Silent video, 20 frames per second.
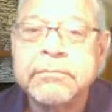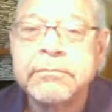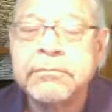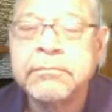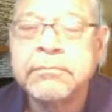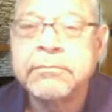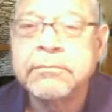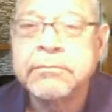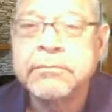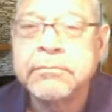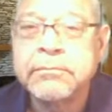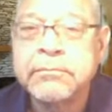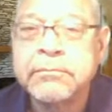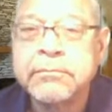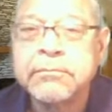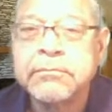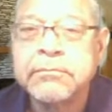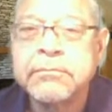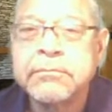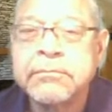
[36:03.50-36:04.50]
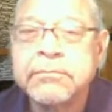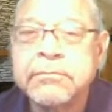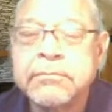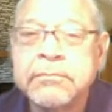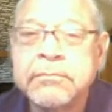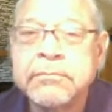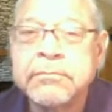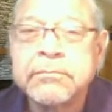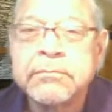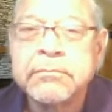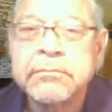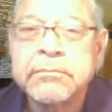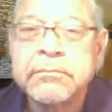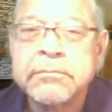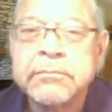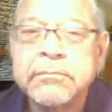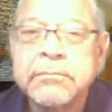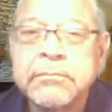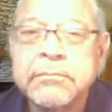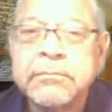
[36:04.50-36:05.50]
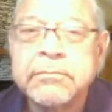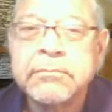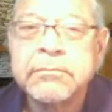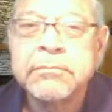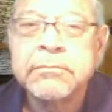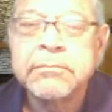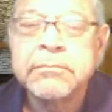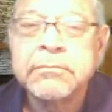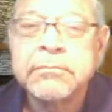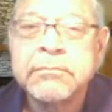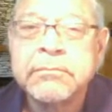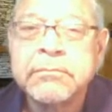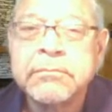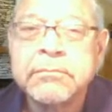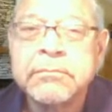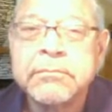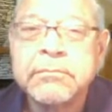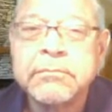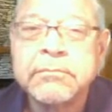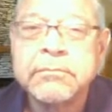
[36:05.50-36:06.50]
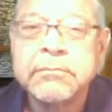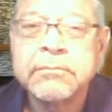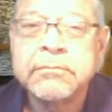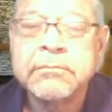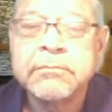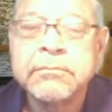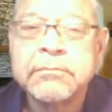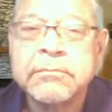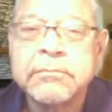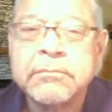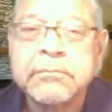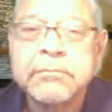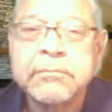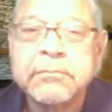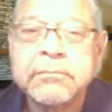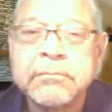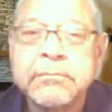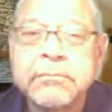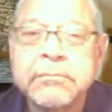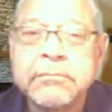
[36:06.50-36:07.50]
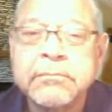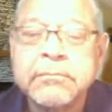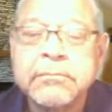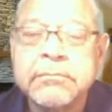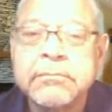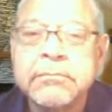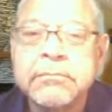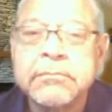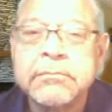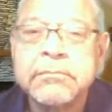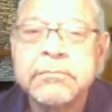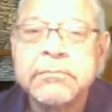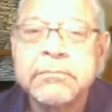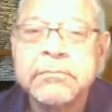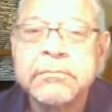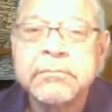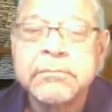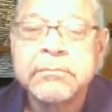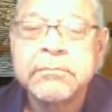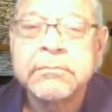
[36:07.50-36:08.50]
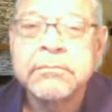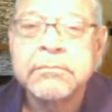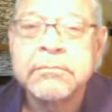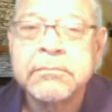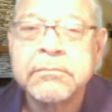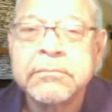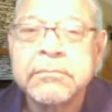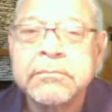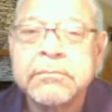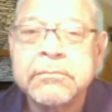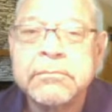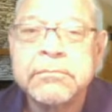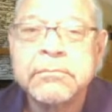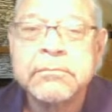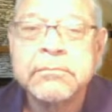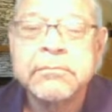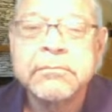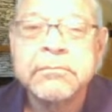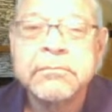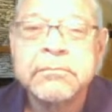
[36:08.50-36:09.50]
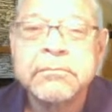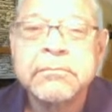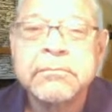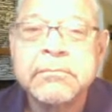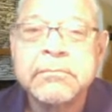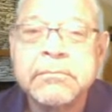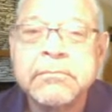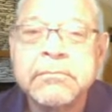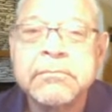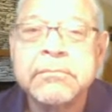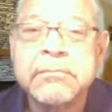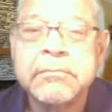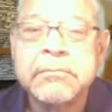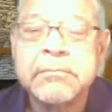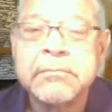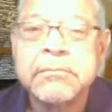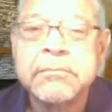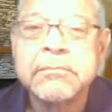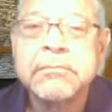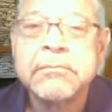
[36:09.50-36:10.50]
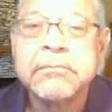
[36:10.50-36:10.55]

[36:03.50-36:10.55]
The person shown says nothing.